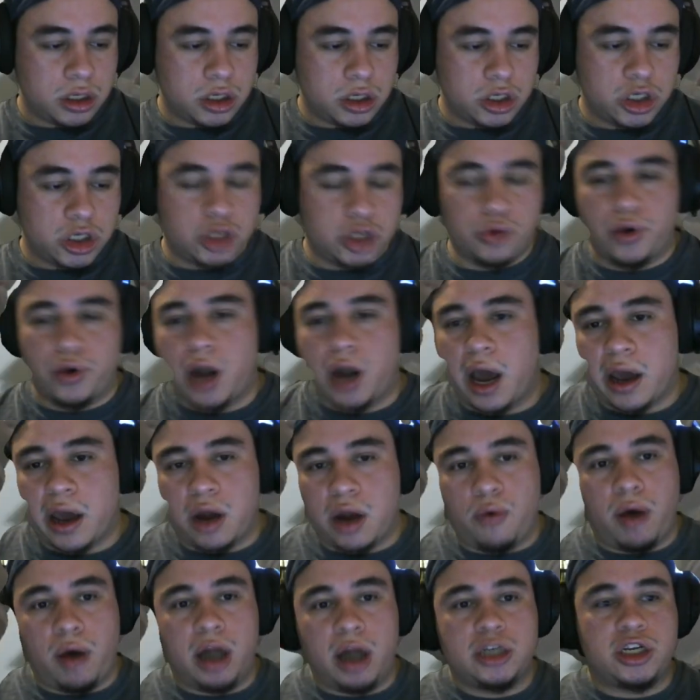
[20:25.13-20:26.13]
So we're not
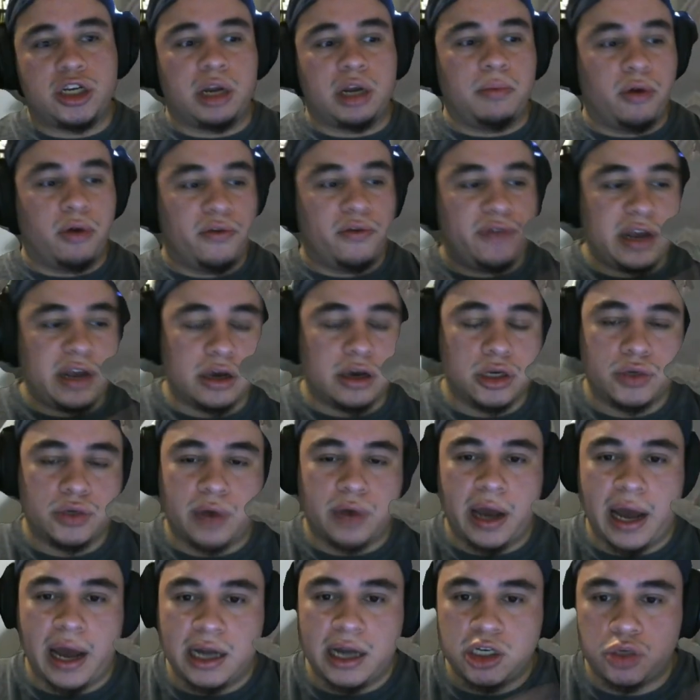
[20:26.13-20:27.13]
going to watch any more videos,
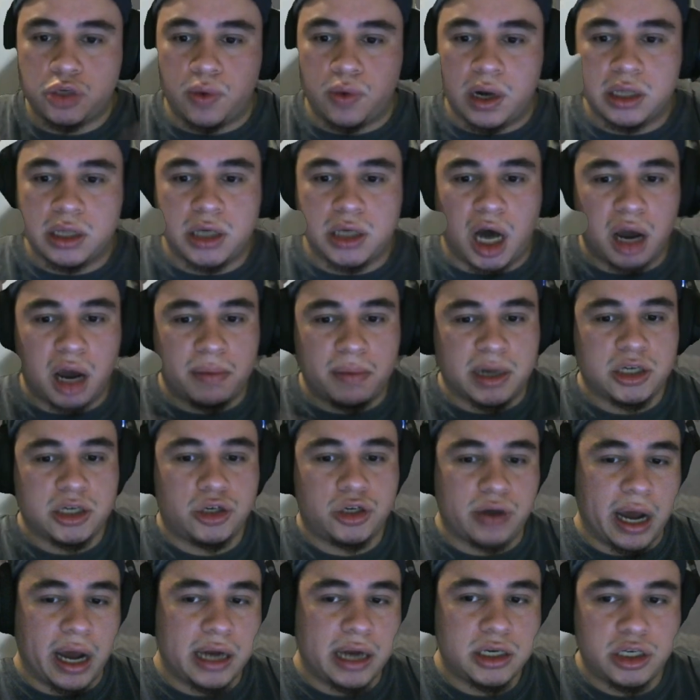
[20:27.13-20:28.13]
right? I just want to talk about
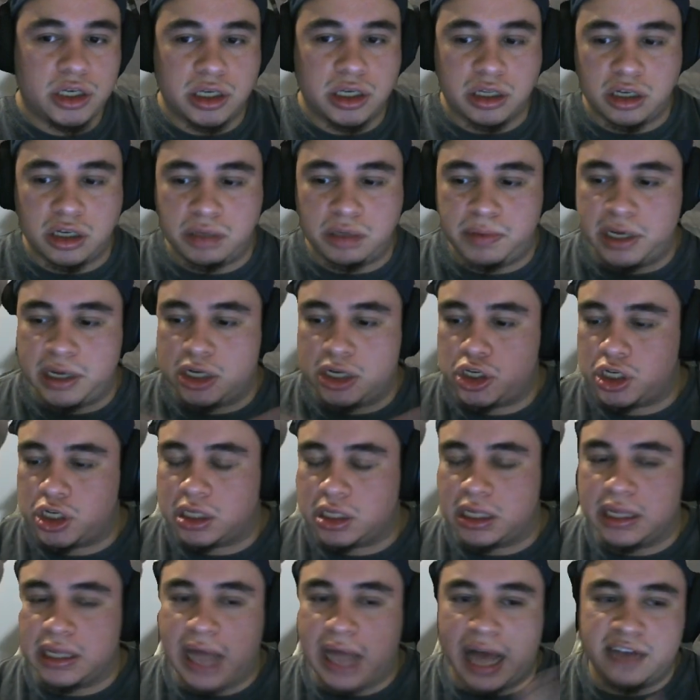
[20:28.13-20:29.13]
strategy a little bit. Just
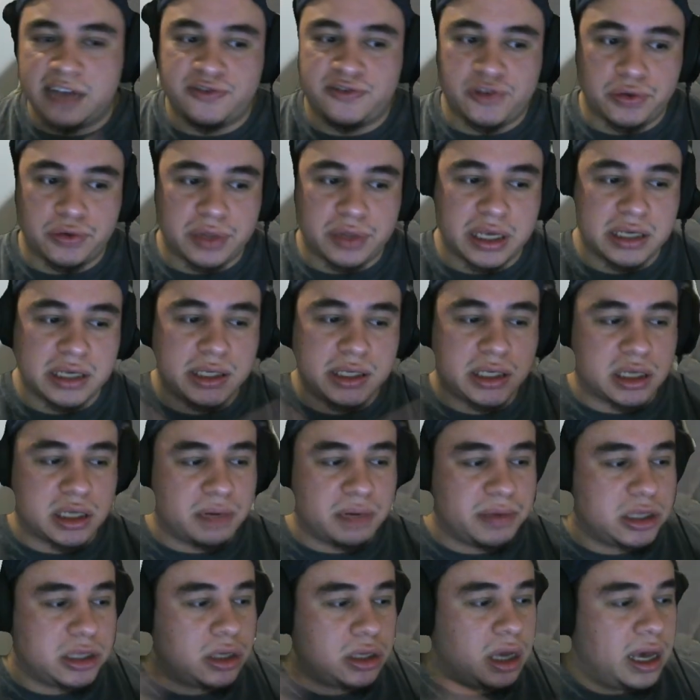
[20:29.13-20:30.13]
the last few things. It's going
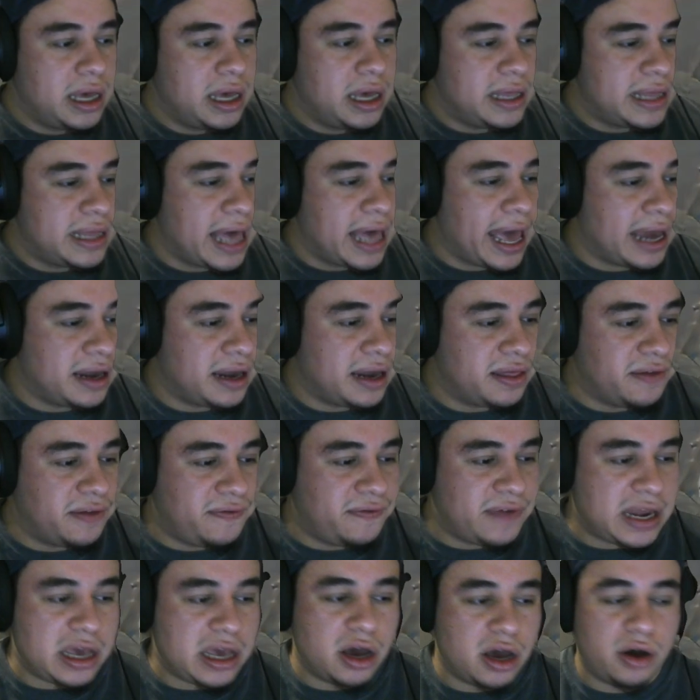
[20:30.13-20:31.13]
to be the end of the
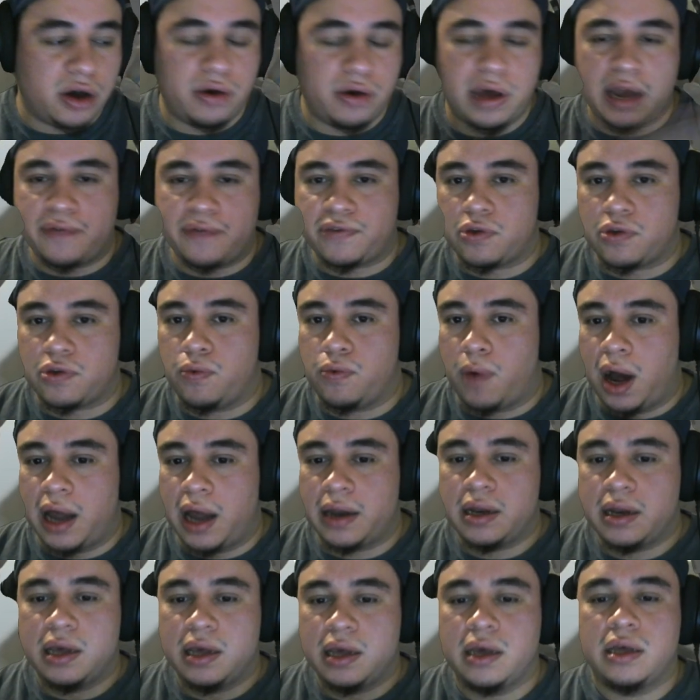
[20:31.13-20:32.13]
video. And if you
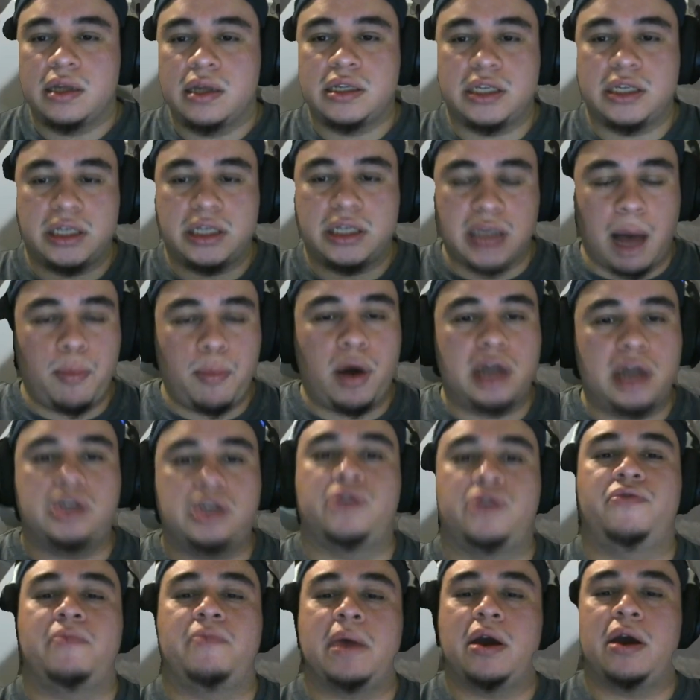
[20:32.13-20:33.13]
want to stop
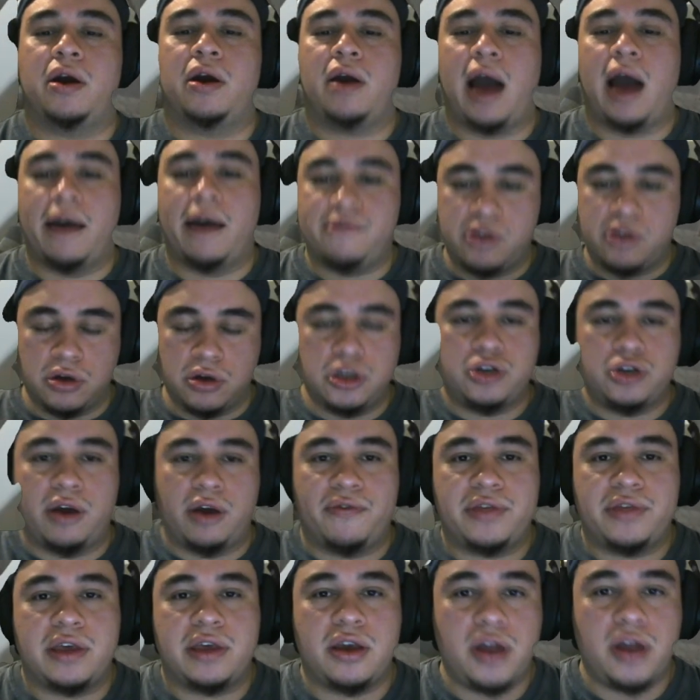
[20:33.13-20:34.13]
watching from here, I've told you
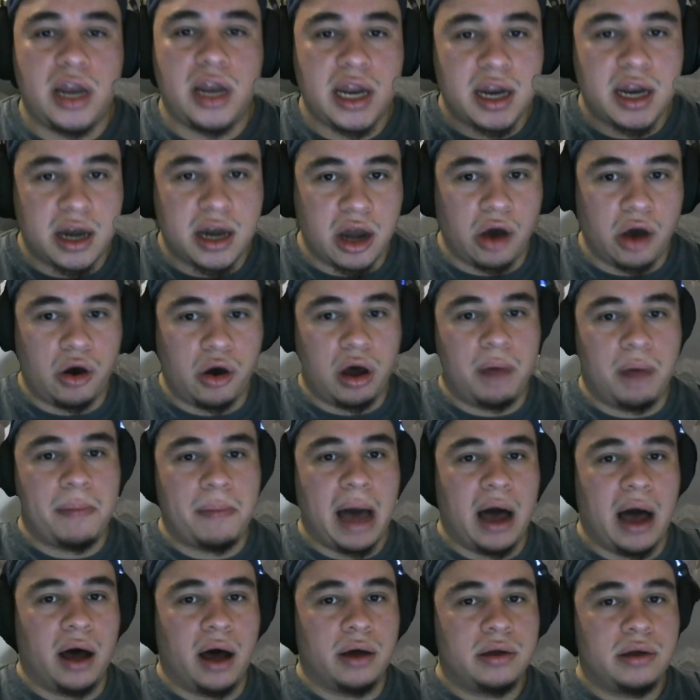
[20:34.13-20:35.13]
everything you need to know
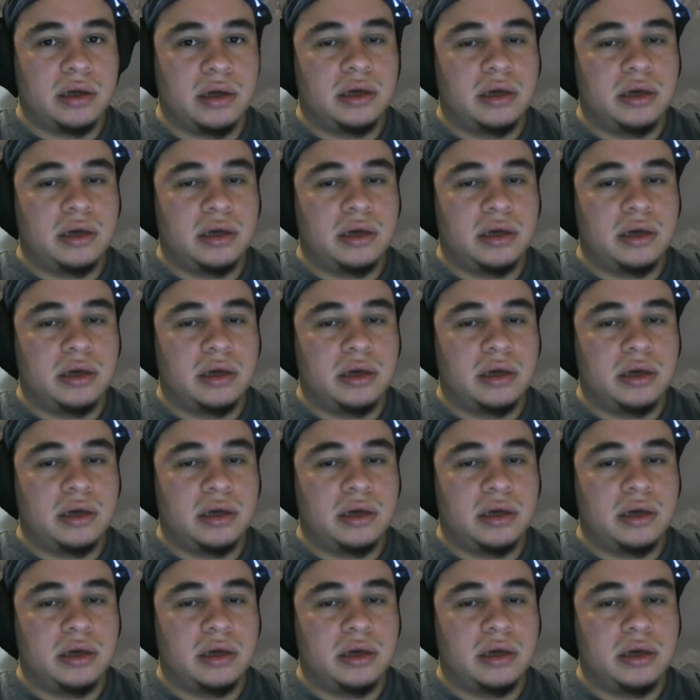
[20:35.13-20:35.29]
about